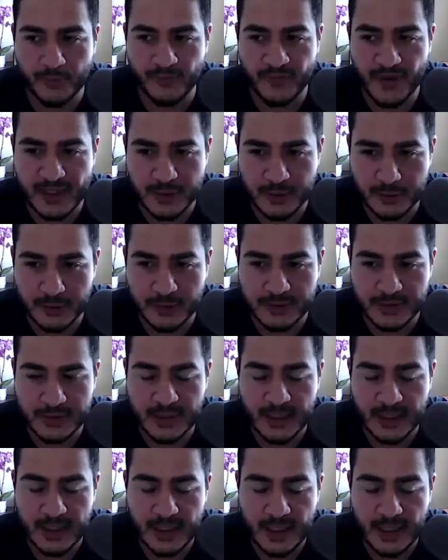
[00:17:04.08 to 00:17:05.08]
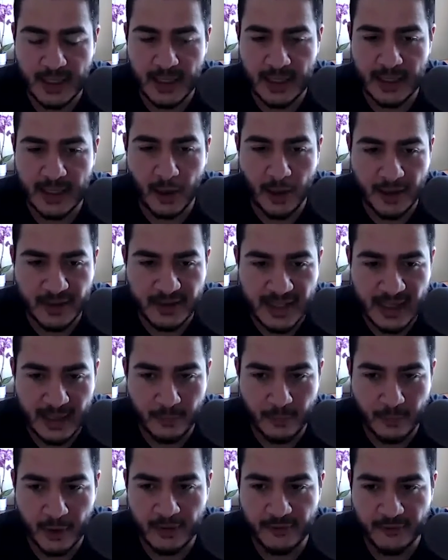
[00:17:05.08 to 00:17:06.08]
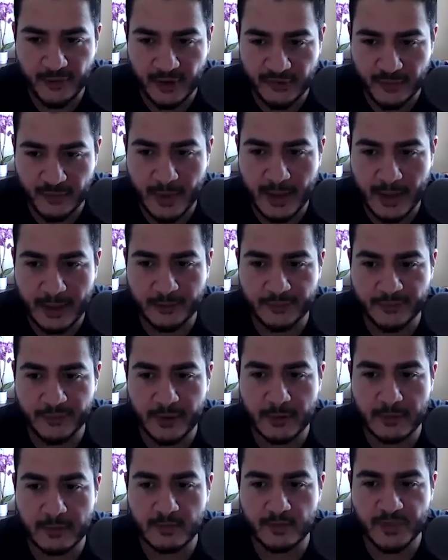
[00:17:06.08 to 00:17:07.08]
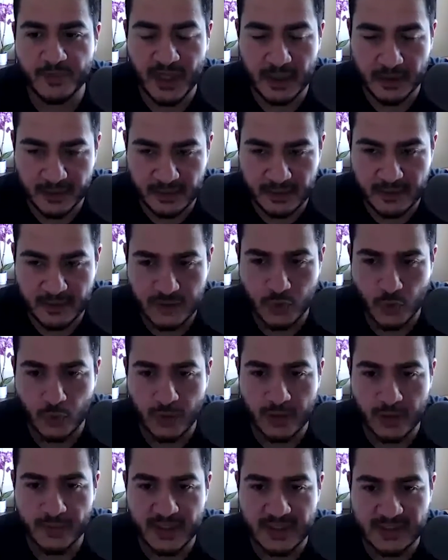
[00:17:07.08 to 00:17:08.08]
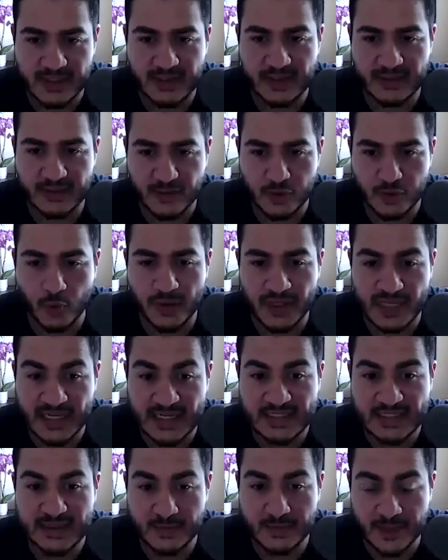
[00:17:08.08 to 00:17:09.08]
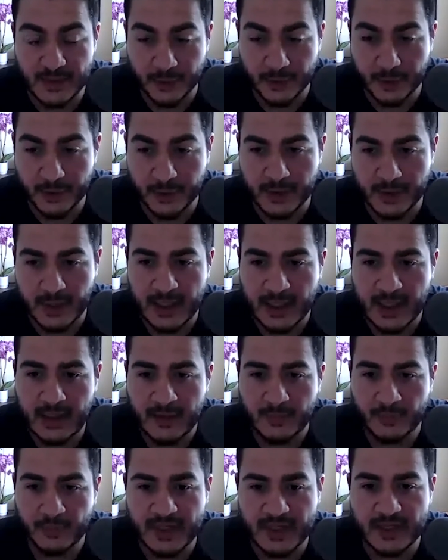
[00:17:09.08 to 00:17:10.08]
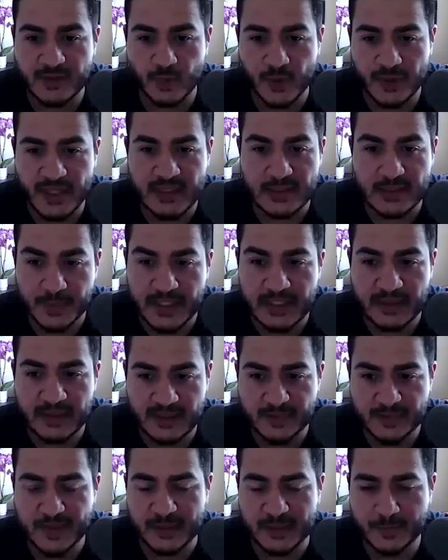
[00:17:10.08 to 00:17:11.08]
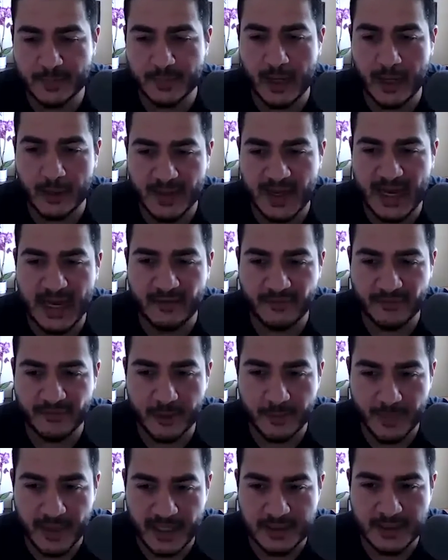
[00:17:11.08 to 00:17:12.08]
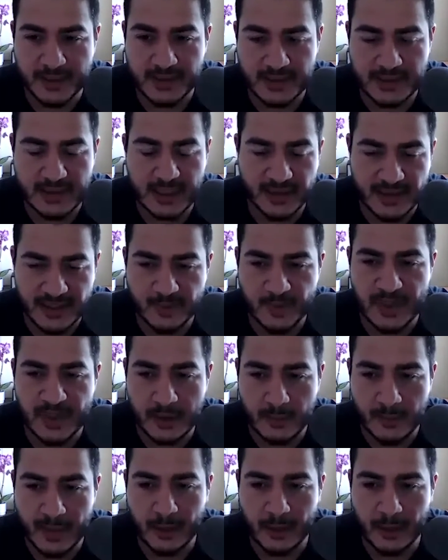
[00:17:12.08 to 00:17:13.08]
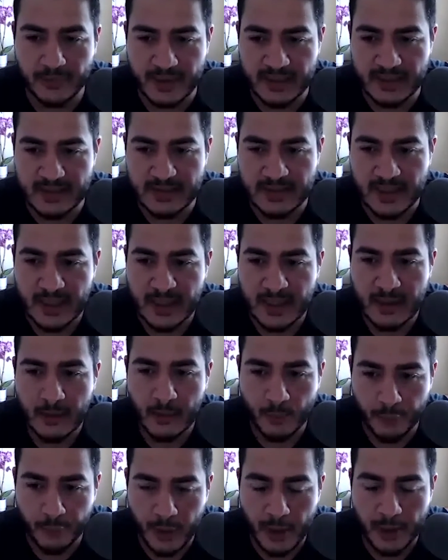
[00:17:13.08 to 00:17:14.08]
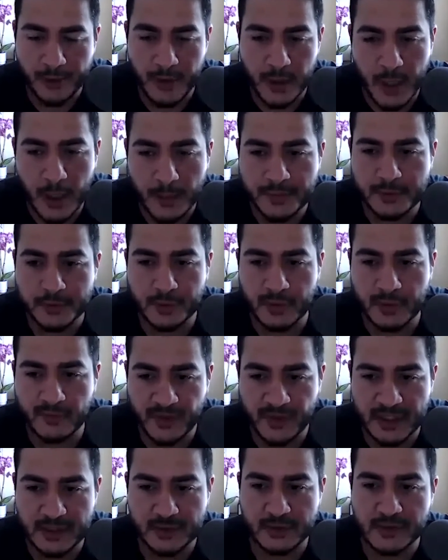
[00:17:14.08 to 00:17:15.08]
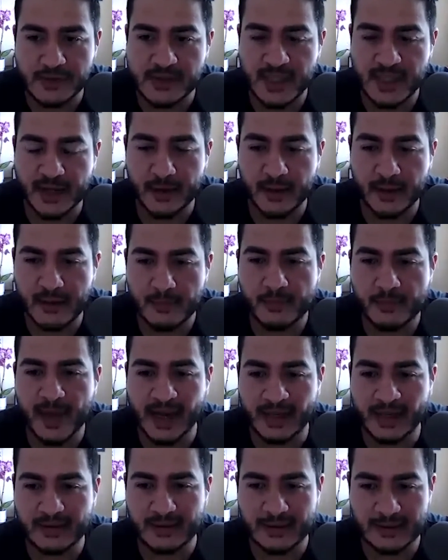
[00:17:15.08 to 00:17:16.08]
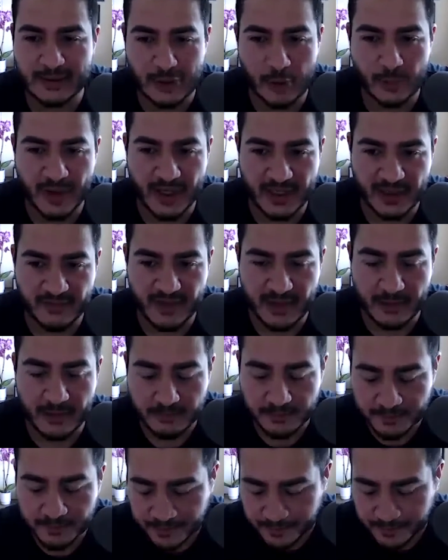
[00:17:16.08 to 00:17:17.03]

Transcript: professionals on camera in front of a microphone telling their story, because I think their story needs to be heard, because when they speak on behalf of their patients, and they speak about these broader upstream features that are impacting so many of them.